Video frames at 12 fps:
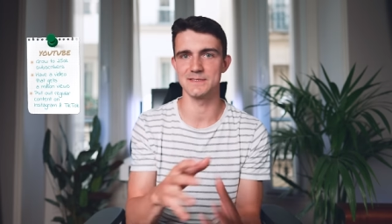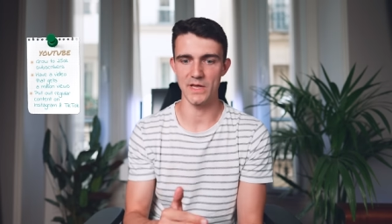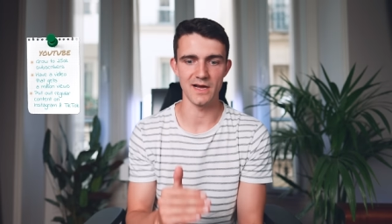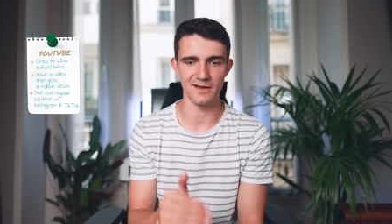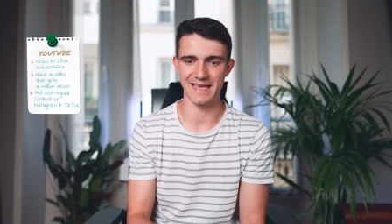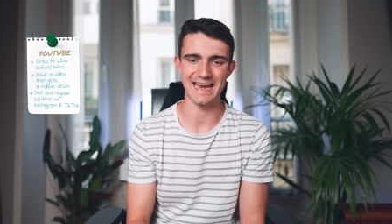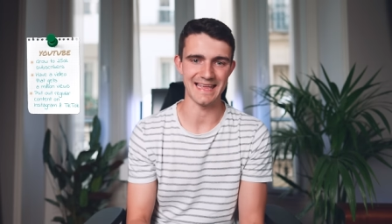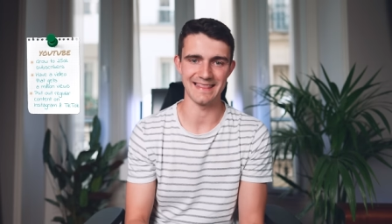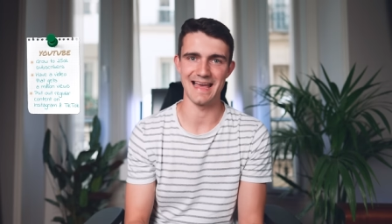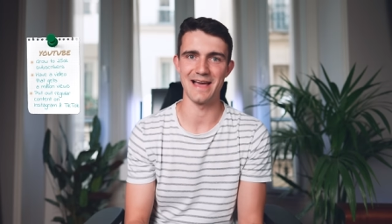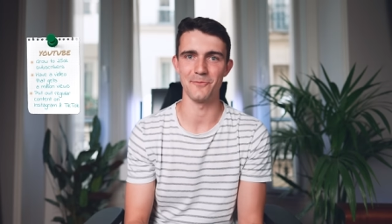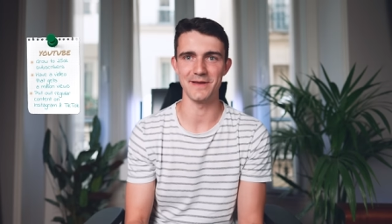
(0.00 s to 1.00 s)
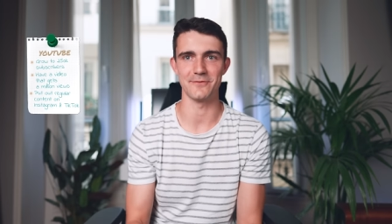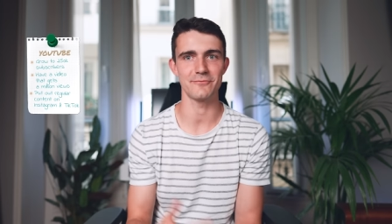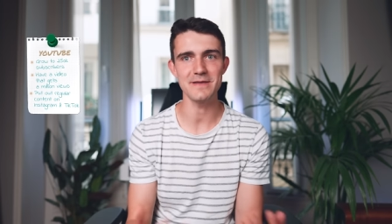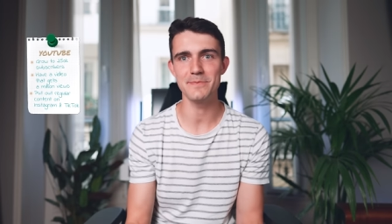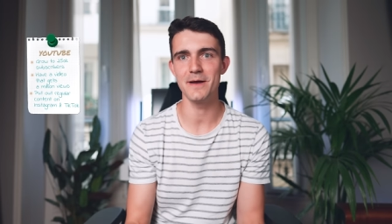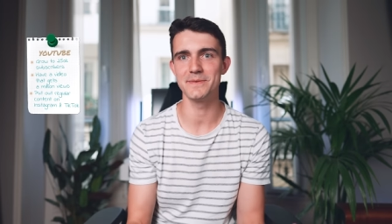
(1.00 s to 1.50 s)
We are getting there with
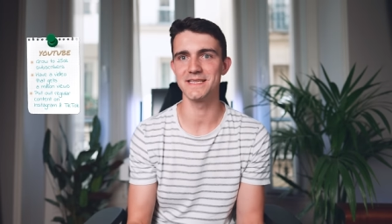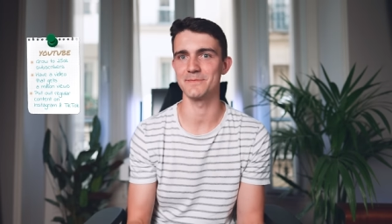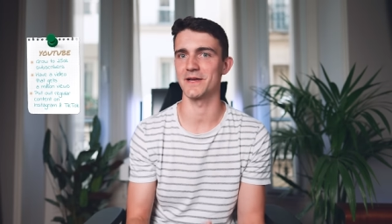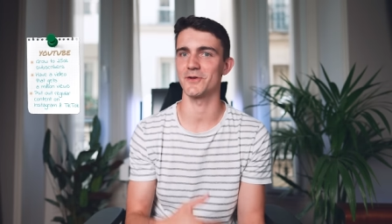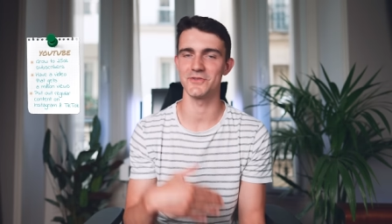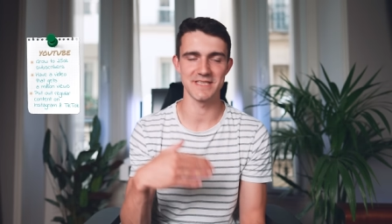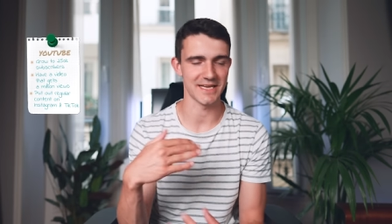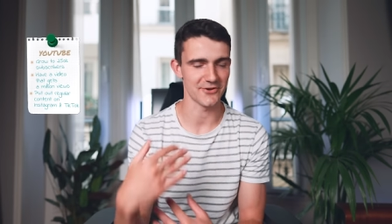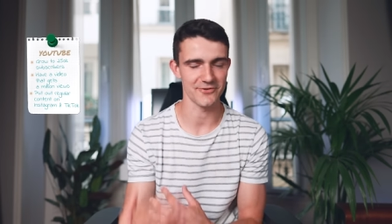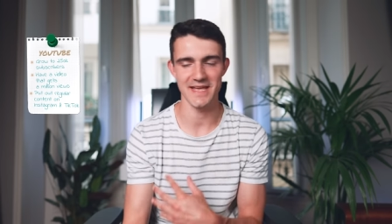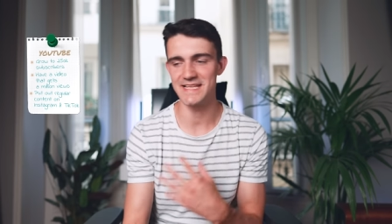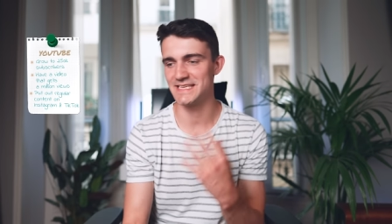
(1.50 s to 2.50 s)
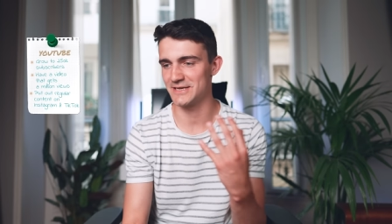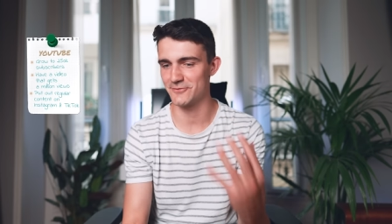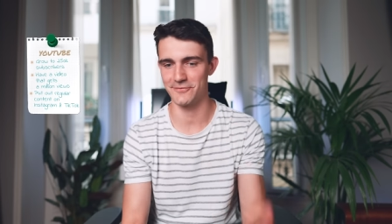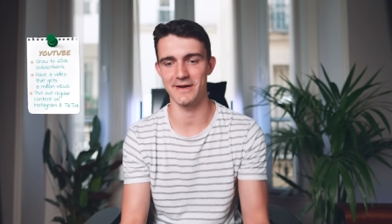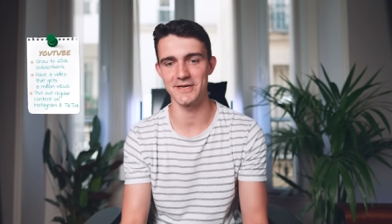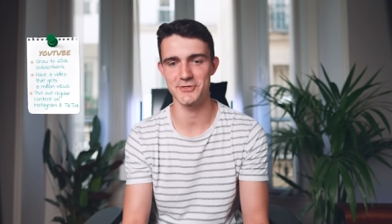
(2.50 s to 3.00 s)
repurposing my content, creating
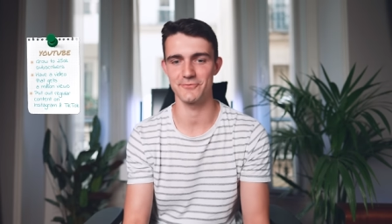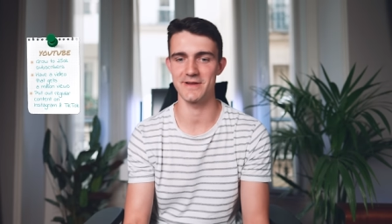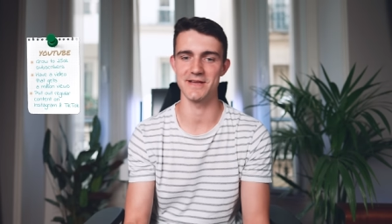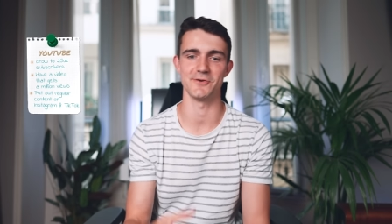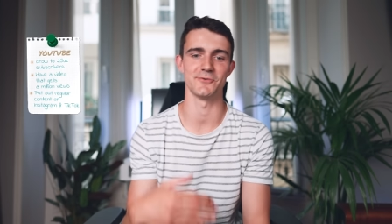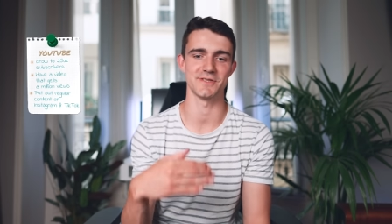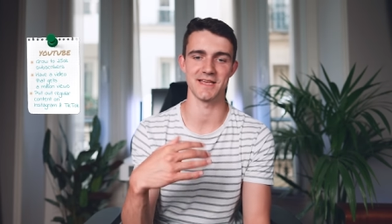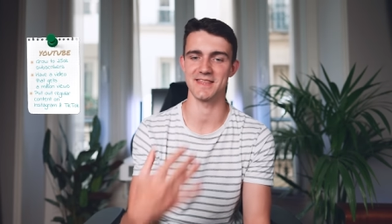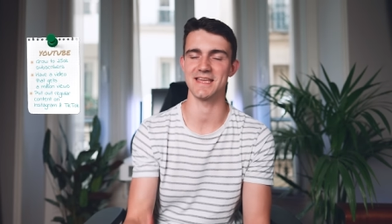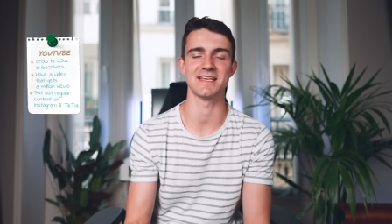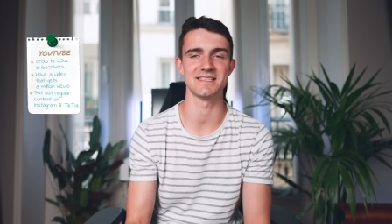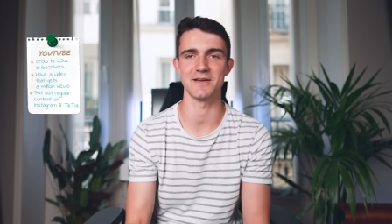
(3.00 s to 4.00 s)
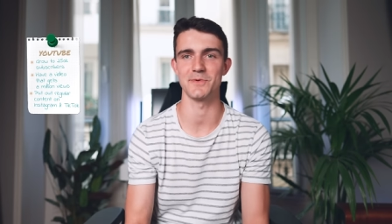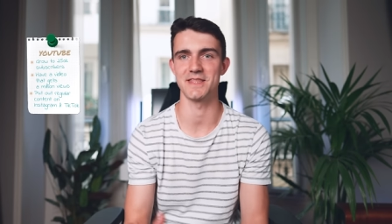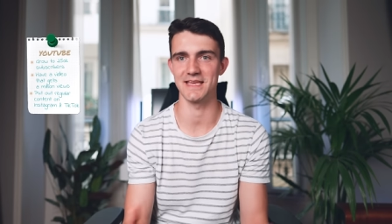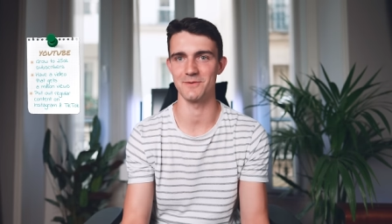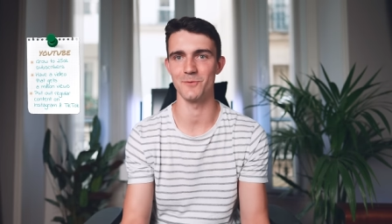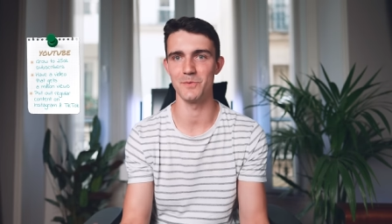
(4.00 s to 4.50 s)
fresh reels, like things that we
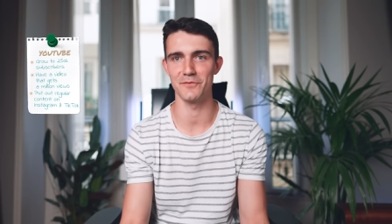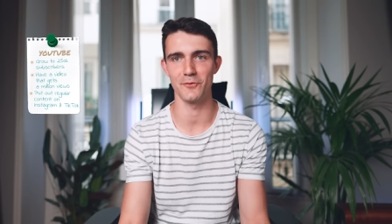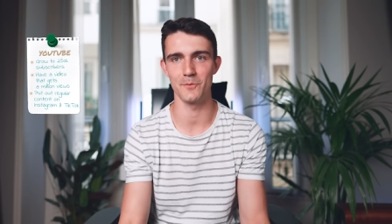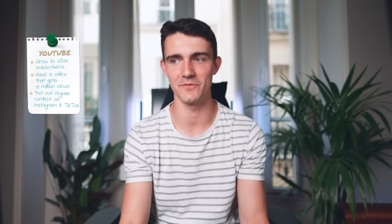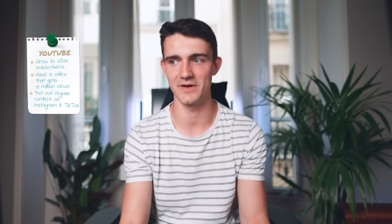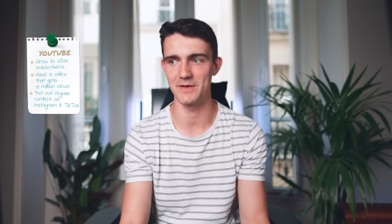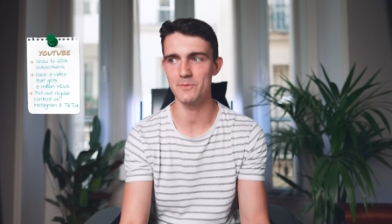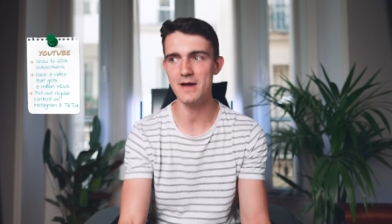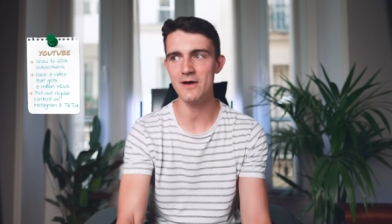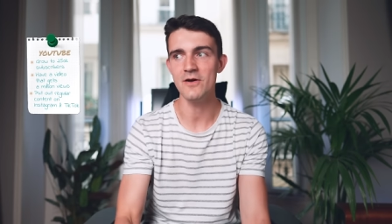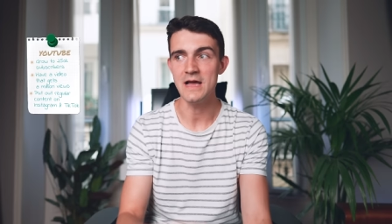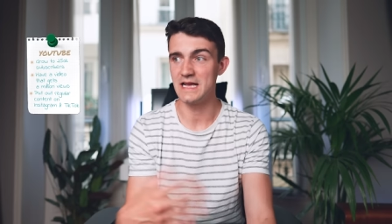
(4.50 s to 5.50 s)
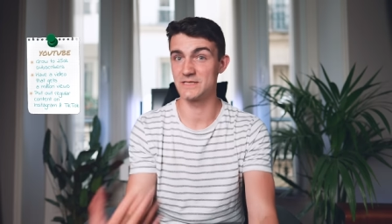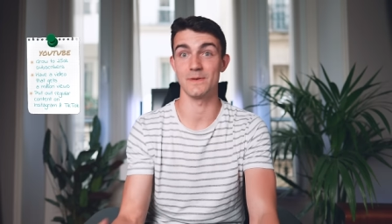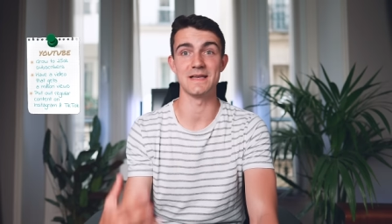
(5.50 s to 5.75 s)
think will perform really well as